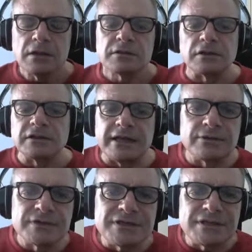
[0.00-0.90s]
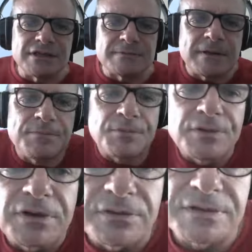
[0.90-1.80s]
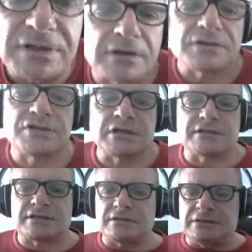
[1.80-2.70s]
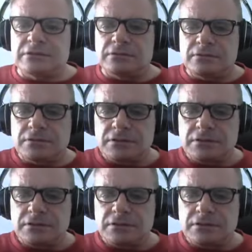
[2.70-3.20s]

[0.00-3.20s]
The language these people use are just ew.